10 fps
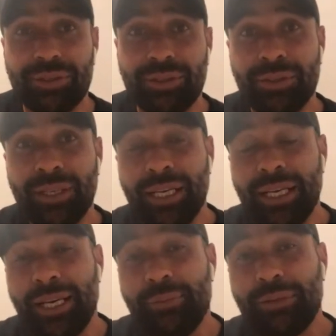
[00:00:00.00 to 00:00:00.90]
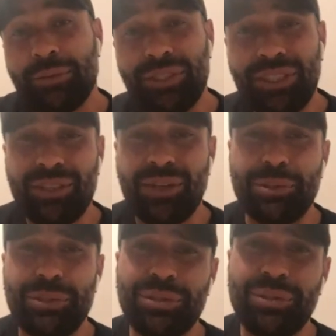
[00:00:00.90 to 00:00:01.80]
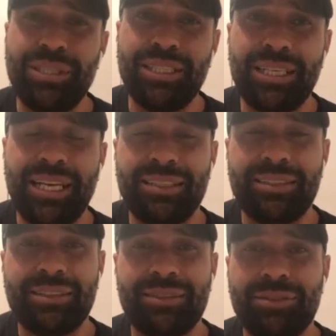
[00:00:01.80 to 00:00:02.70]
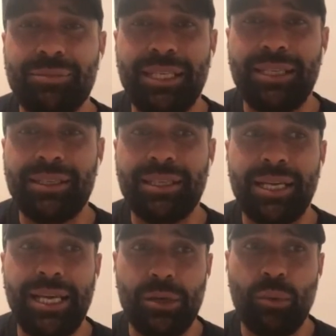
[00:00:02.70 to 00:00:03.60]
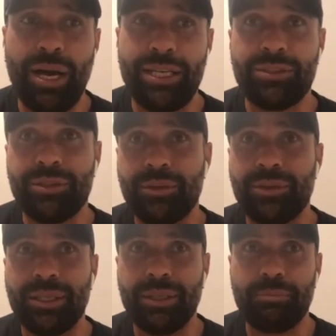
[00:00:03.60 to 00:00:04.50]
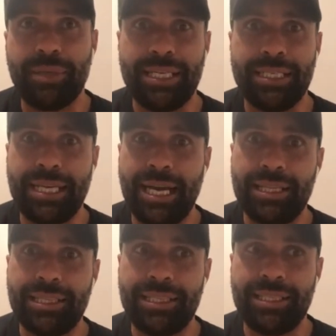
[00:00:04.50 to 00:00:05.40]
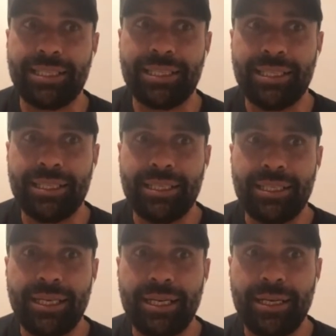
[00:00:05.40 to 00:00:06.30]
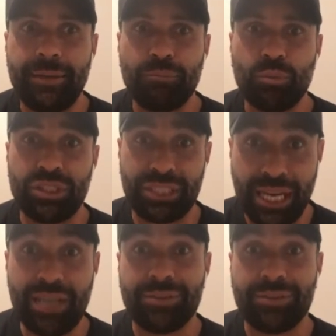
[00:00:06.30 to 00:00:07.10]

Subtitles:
So, but it was just opportunity, and for me, in a way too, being in the A League was